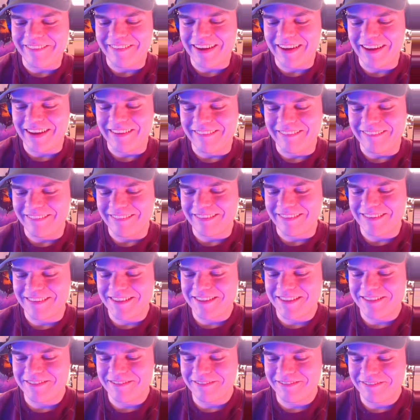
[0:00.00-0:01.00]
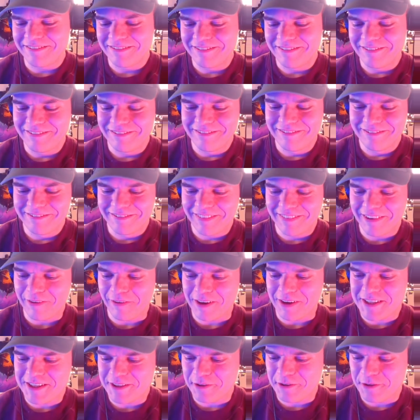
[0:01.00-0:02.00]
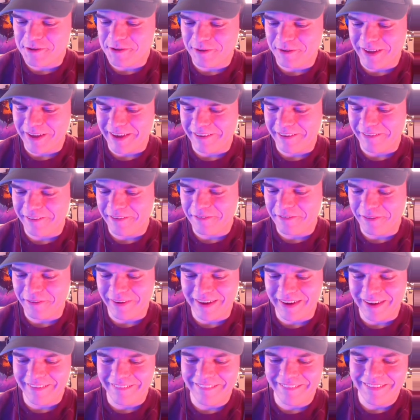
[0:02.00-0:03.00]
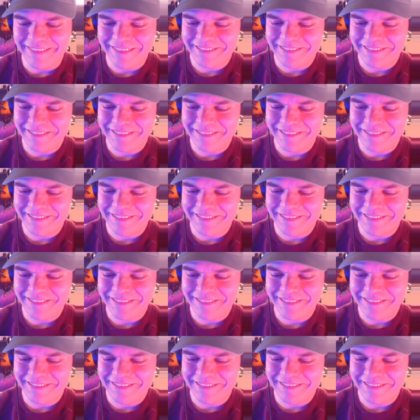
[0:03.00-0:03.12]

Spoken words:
I'll crush those together for now.